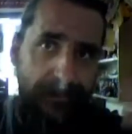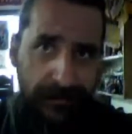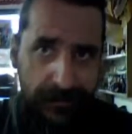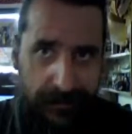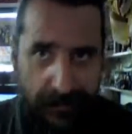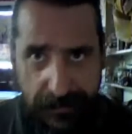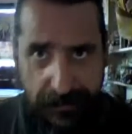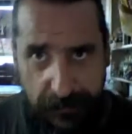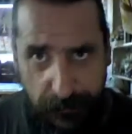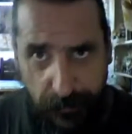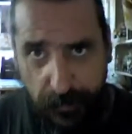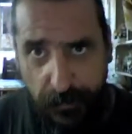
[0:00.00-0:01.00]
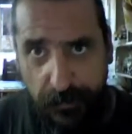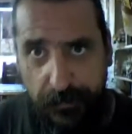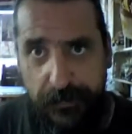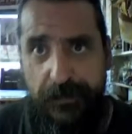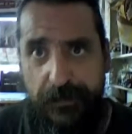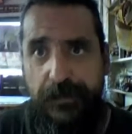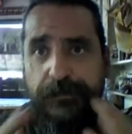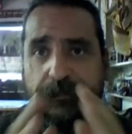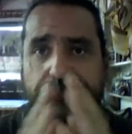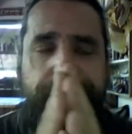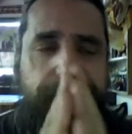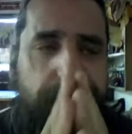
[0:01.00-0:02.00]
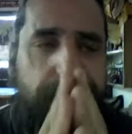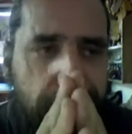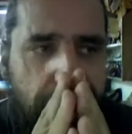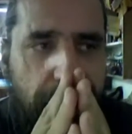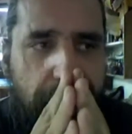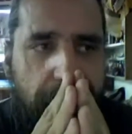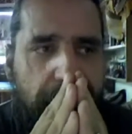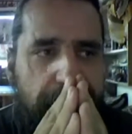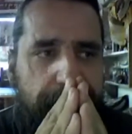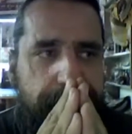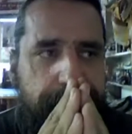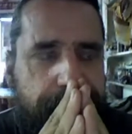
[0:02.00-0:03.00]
The sun and the moon. Alright?